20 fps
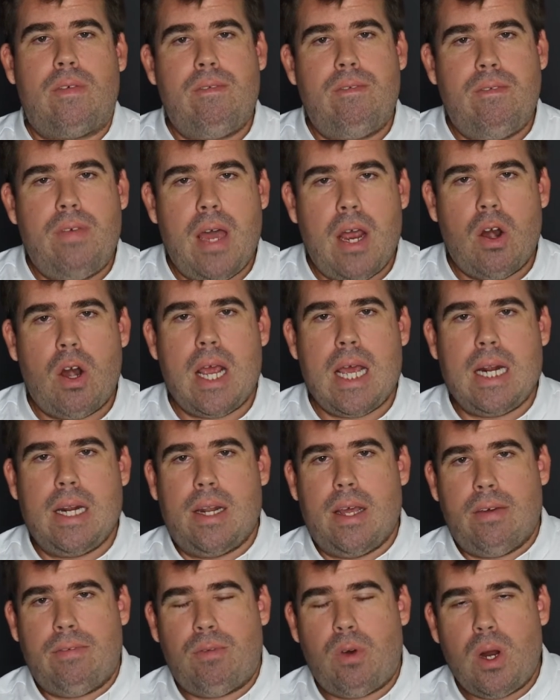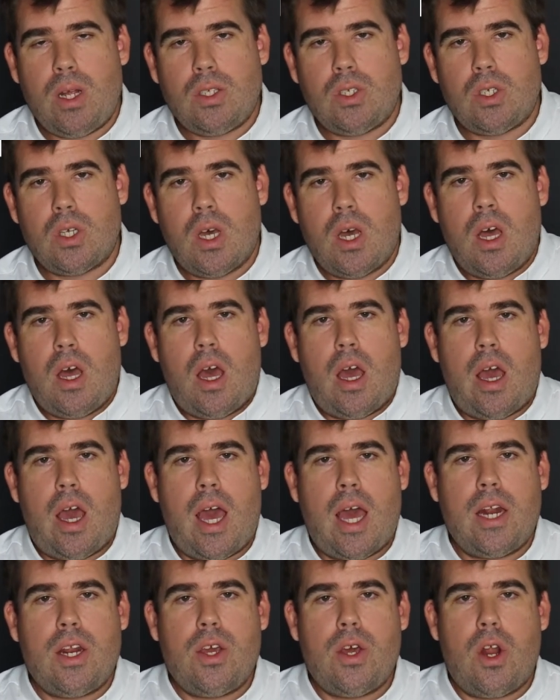are very different.
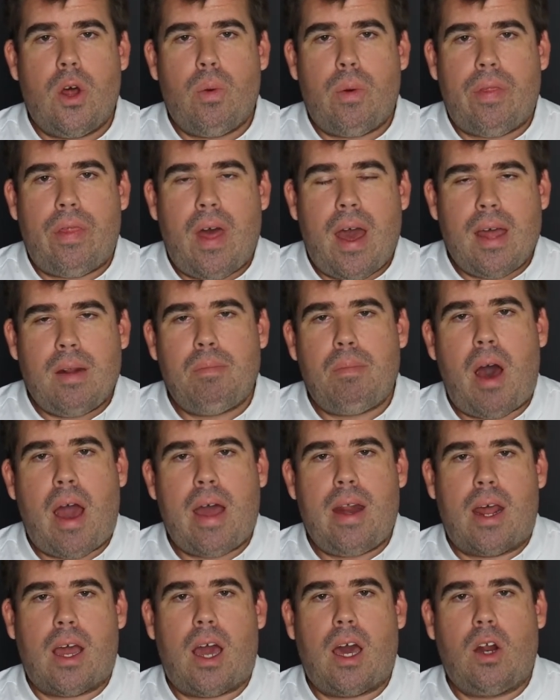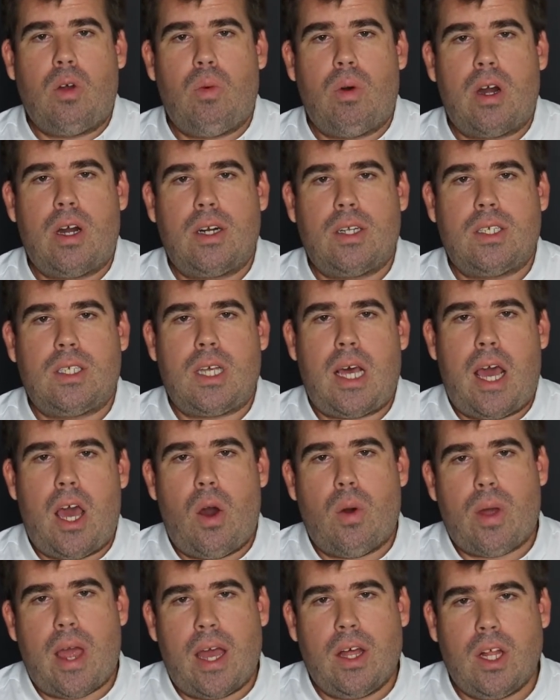And, you know, with that in mind, I kind of wanted to say,
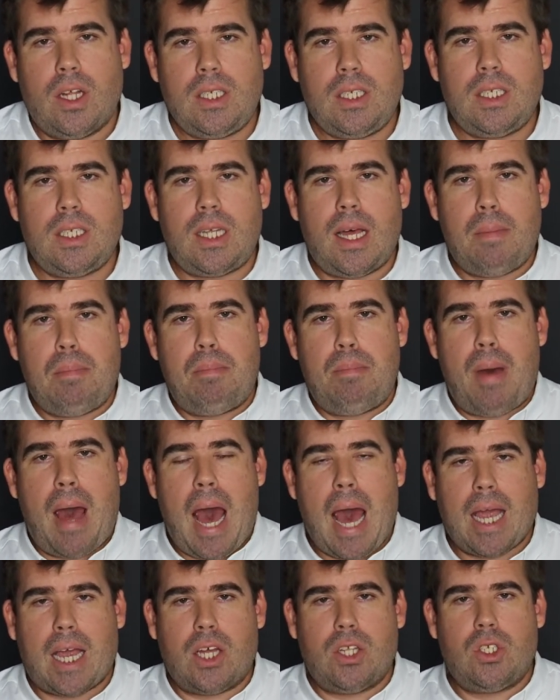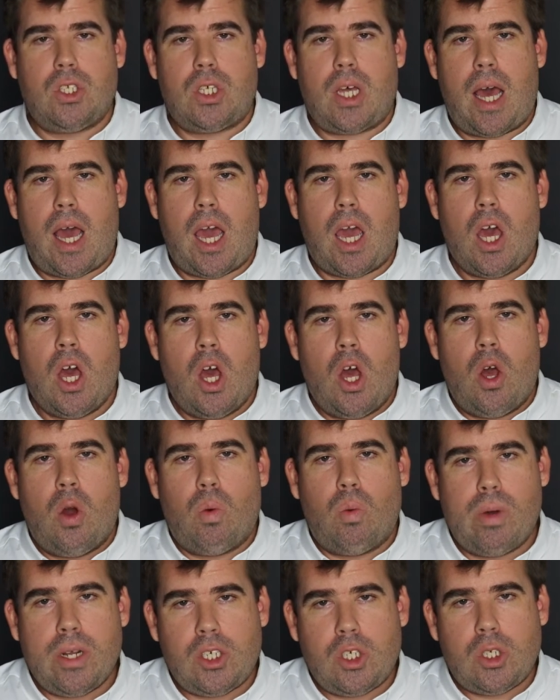okay, let's step back and say,
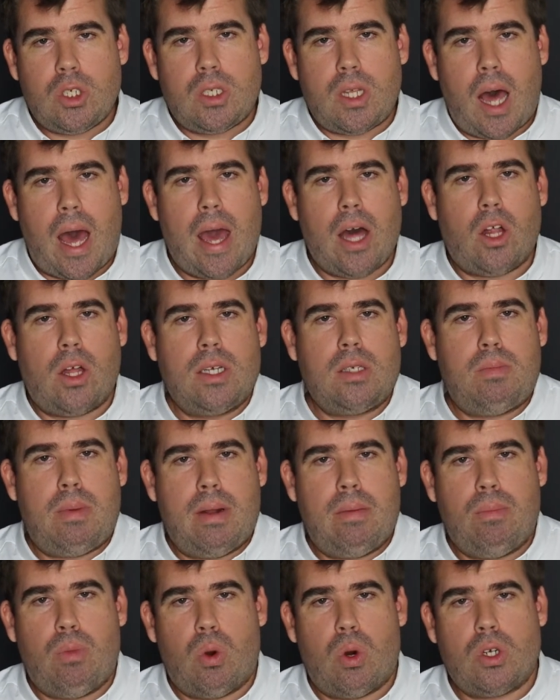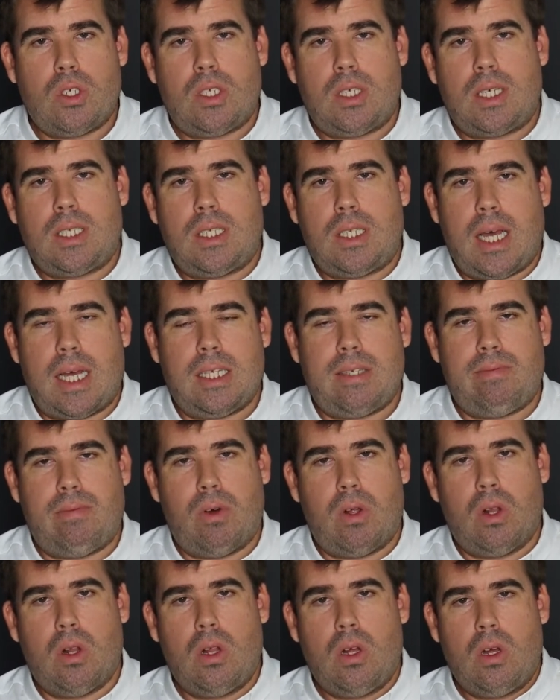which style has been more
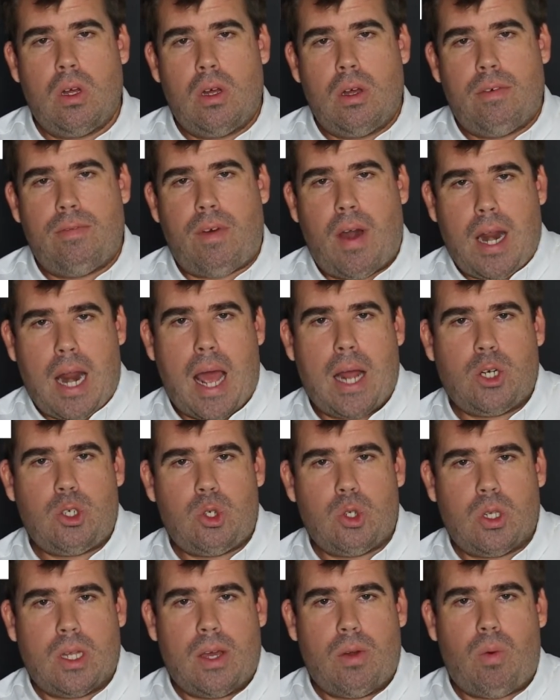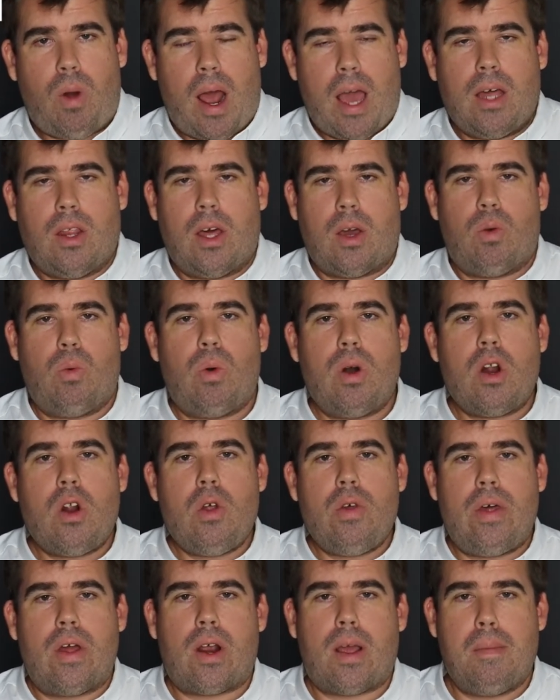successful financially, right? Like, what
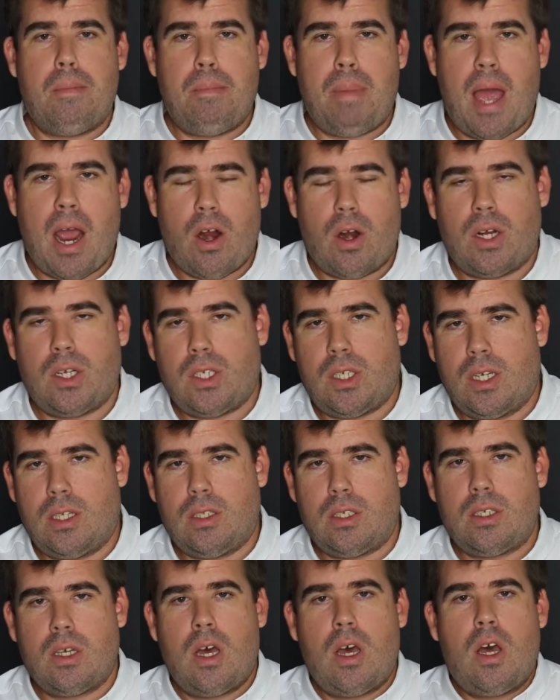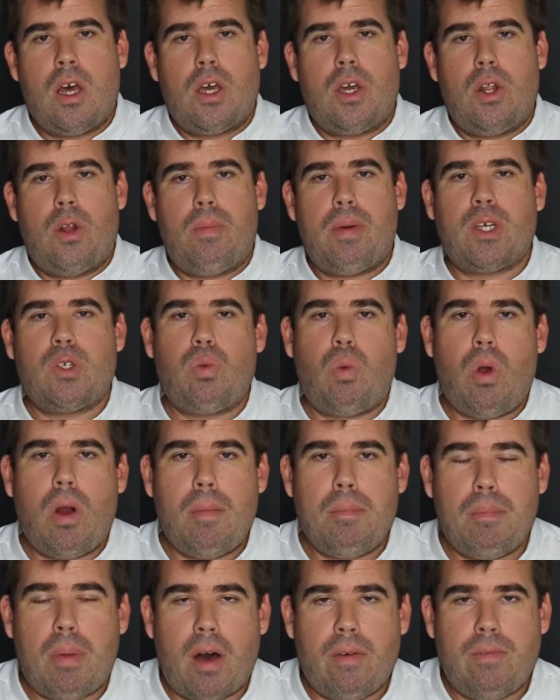are their comparisons? You know, because
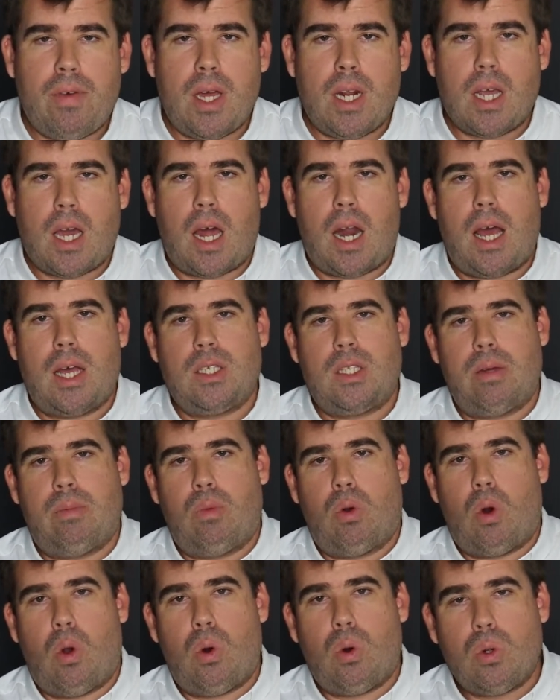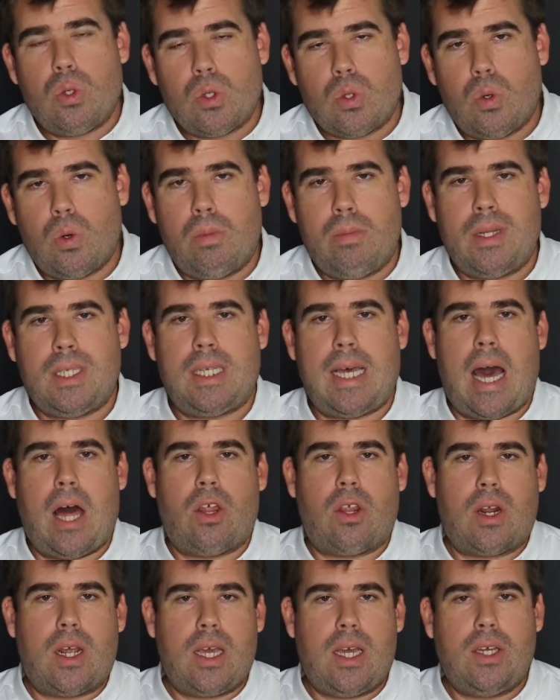Warren Buffett kind of has the more old school
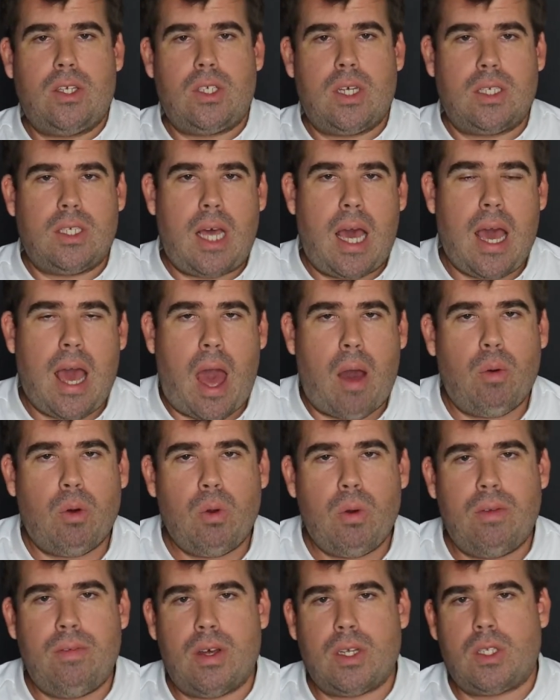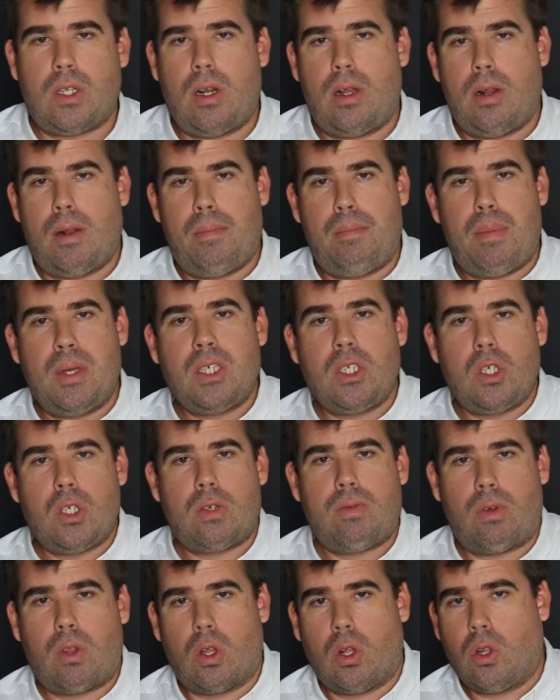mentality. He says, hey, I want to invest in a
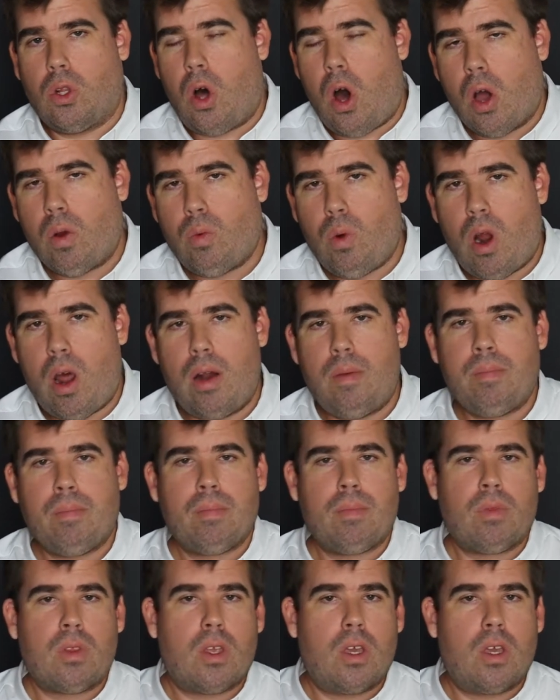business for the long run.